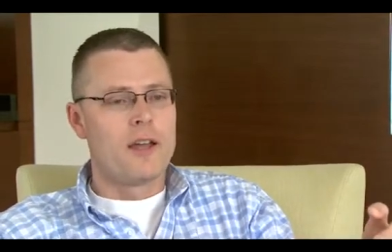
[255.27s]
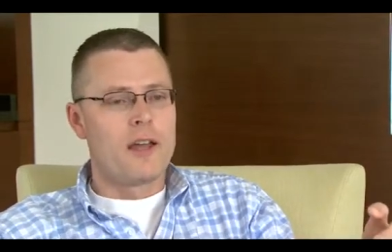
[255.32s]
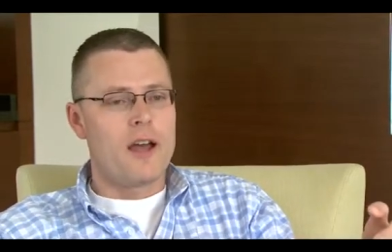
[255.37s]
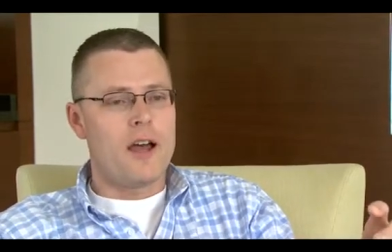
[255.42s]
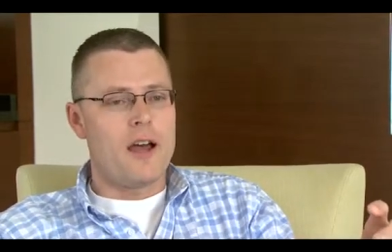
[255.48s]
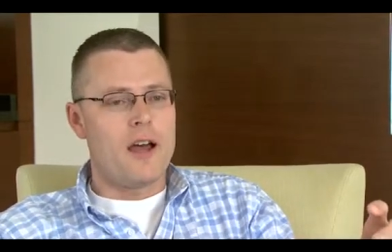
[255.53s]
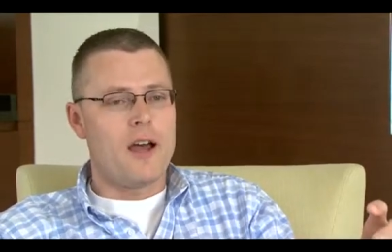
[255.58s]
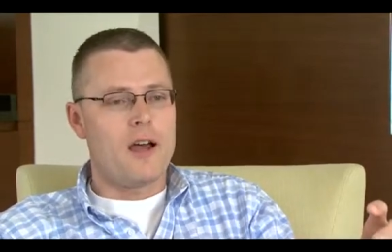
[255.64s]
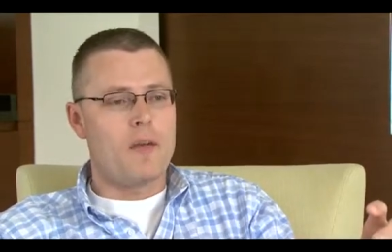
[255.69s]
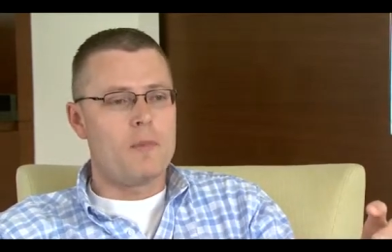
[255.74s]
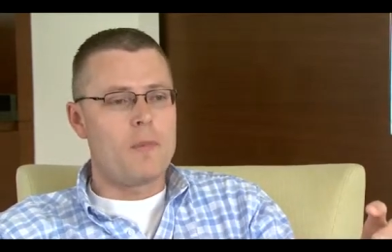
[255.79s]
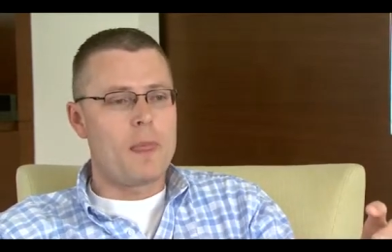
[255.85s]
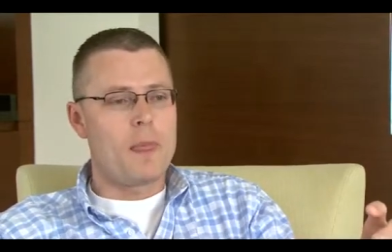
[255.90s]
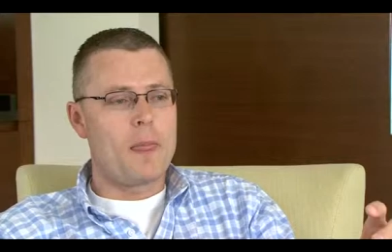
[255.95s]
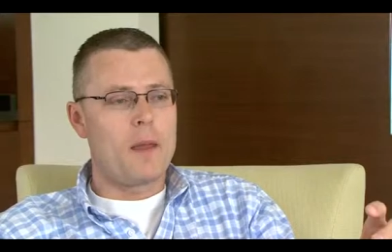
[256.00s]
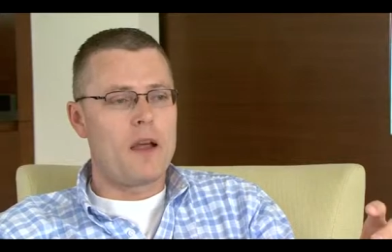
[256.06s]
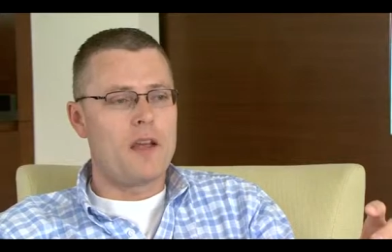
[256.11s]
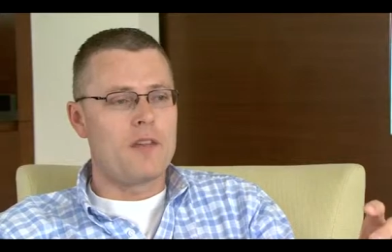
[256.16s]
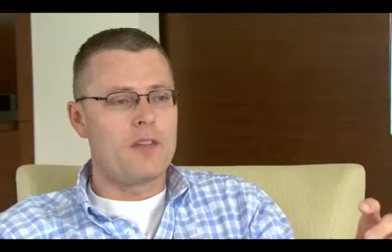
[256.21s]

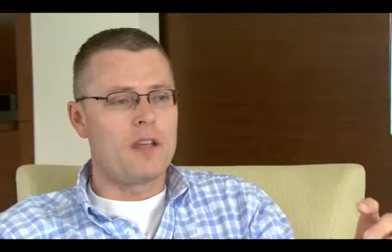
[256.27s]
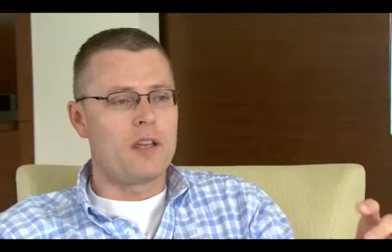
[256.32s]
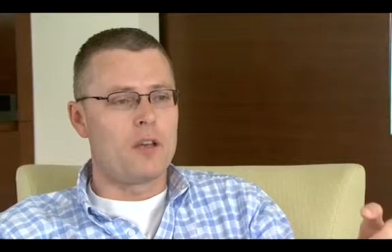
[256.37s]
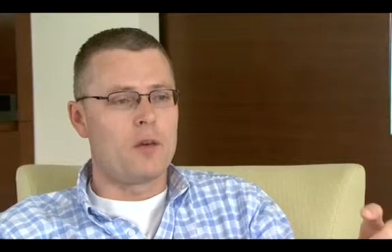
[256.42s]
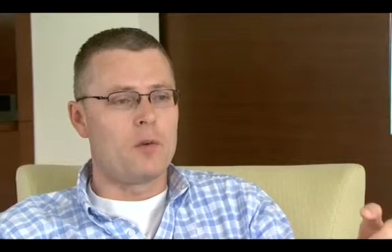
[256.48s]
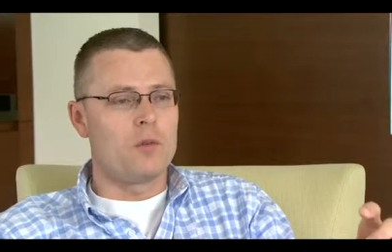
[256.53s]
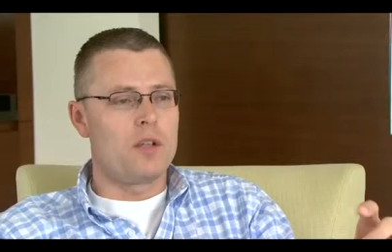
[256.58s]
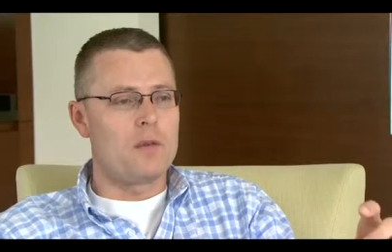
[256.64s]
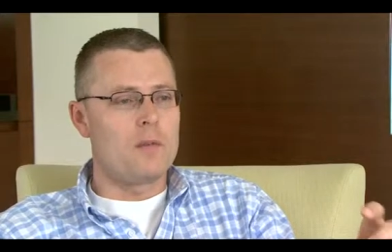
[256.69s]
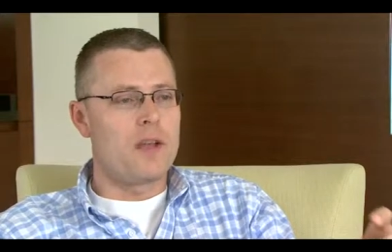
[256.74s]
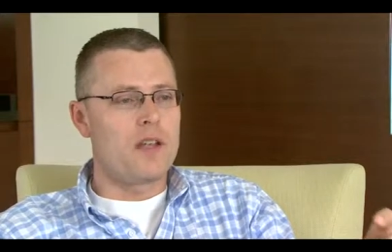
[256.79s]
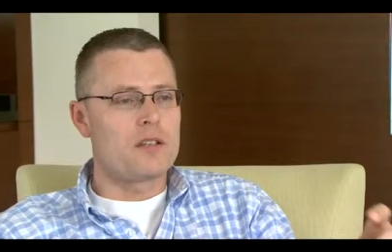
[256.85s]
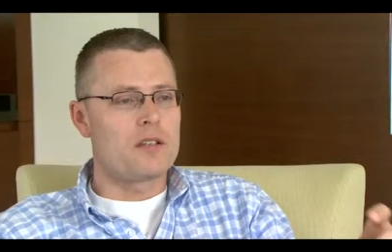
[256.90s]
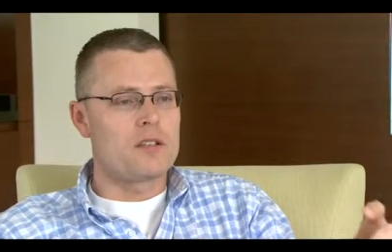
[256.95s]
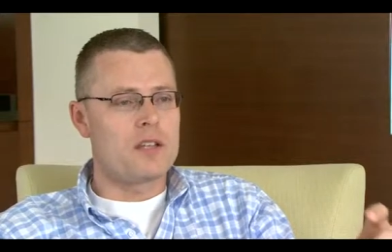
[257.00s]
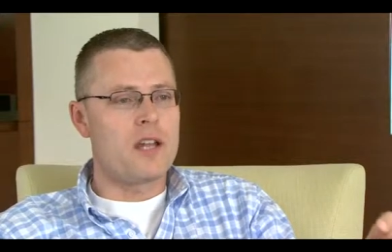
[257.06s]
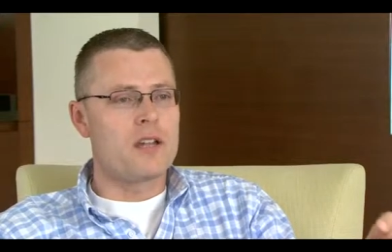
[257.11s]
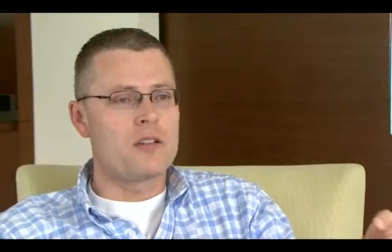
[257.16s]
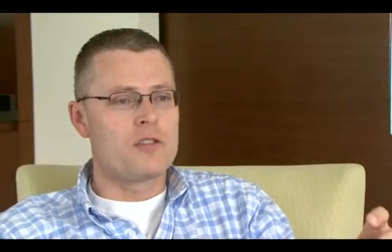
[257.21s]
I think it only
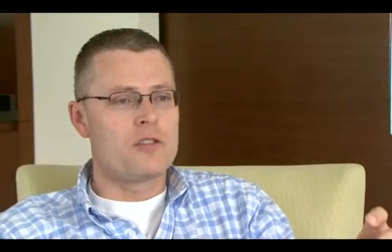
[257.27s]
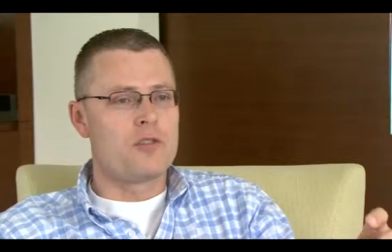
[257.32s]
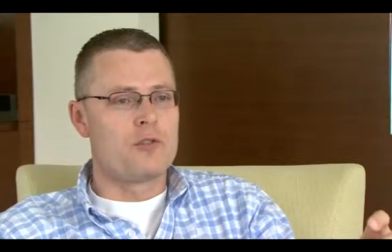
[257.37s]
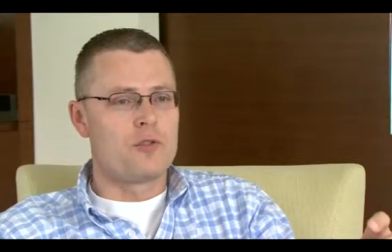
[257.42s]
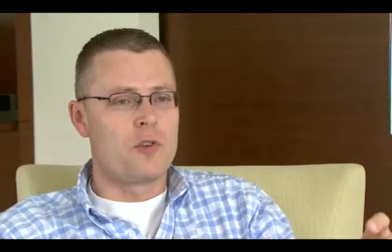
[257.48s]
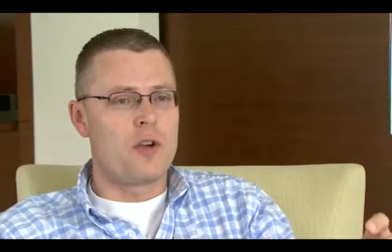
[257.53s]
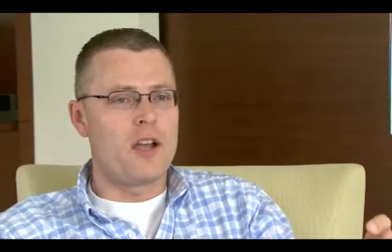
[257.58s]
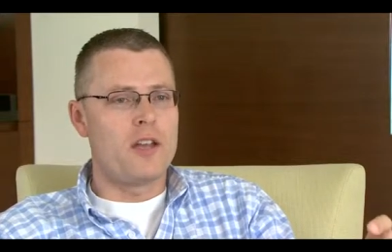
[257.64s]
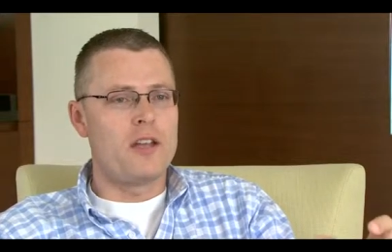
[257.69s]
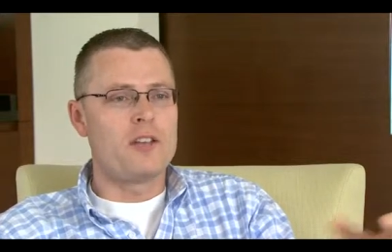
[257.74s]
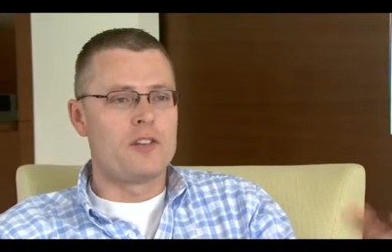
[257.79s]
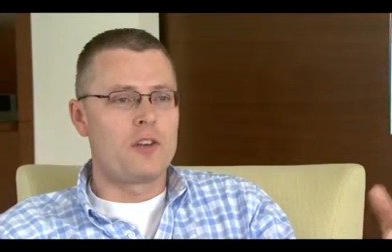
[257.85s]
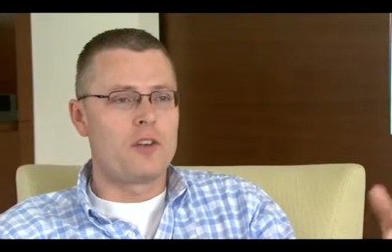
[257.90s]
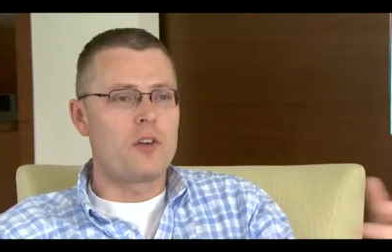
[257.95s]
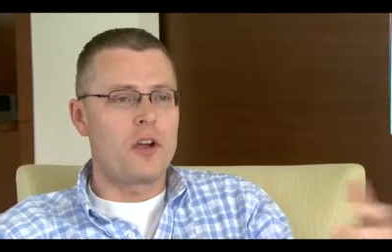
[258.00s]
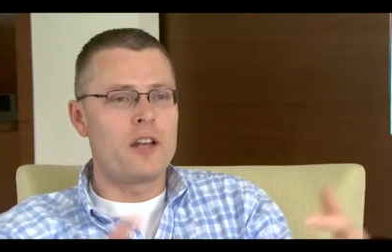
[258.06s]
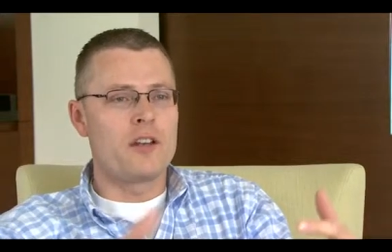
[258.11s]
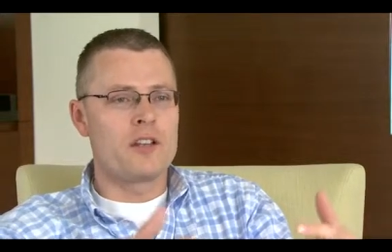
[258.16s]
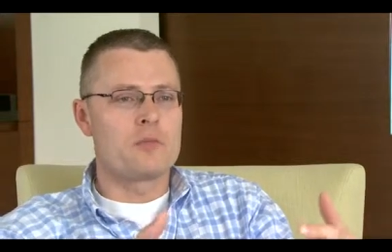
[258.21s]
makes sense to try and
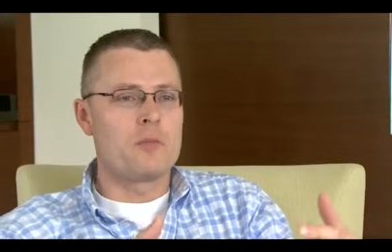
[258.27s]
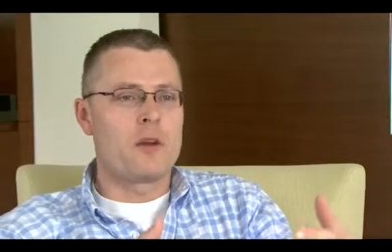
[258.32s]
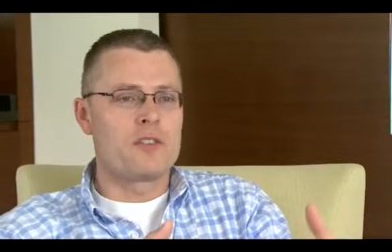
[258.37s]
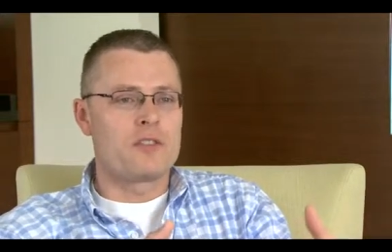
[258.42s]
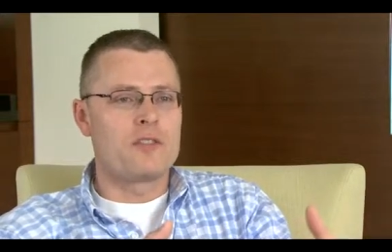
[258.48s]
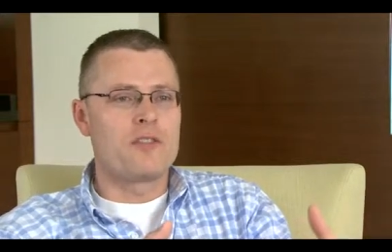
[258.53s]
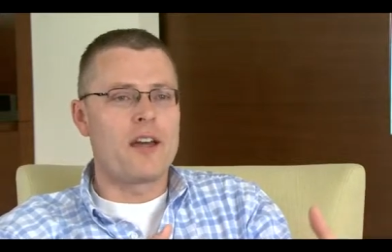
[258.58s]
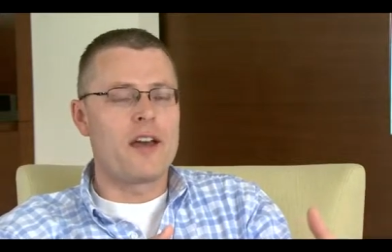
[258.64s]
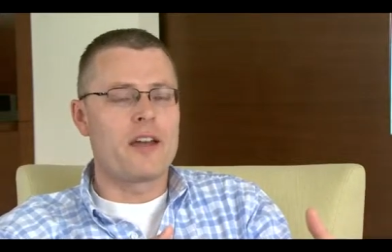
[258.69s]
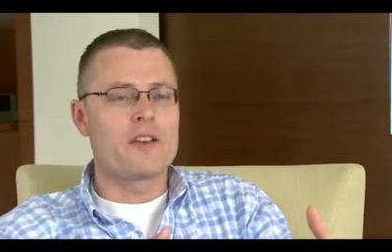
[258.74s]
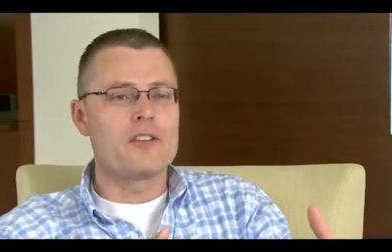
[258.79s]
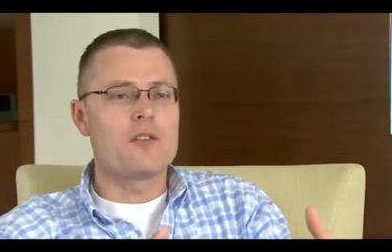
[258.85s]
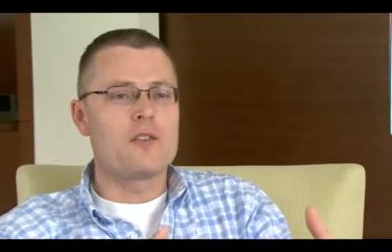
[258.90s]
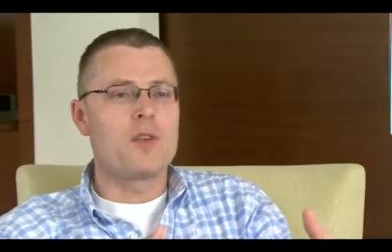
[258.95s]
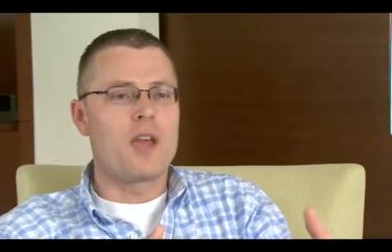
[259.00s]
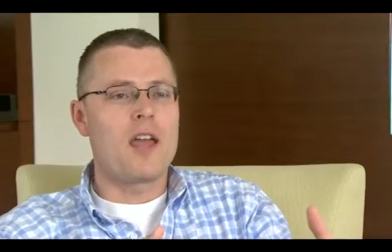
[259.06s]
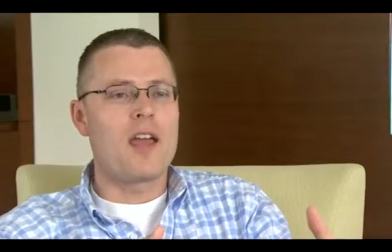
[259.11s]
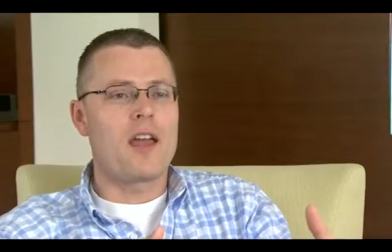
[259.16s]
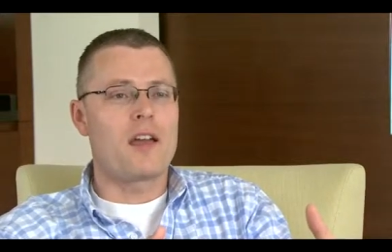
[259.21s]
integrate as much of that as you
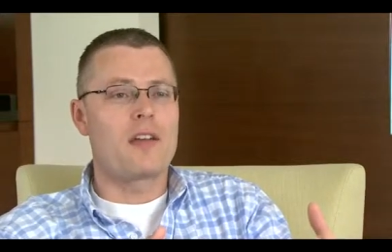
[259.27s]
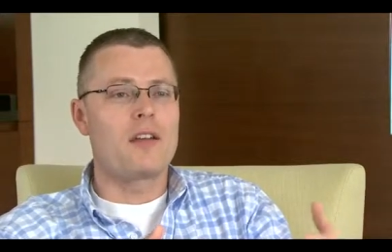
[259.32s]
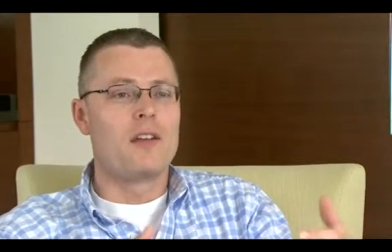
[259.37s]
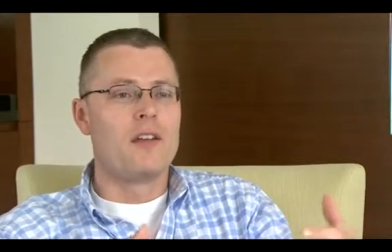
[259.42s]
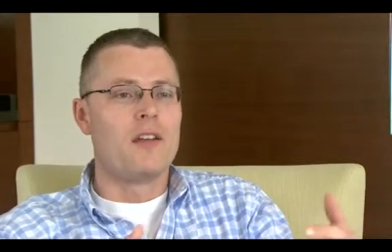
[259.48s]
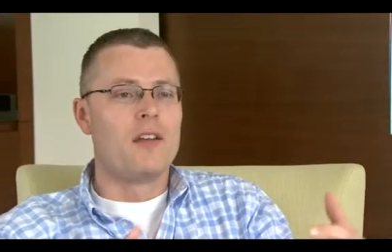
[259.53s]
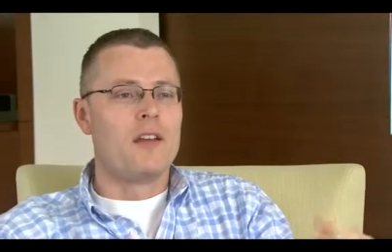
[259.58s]
can.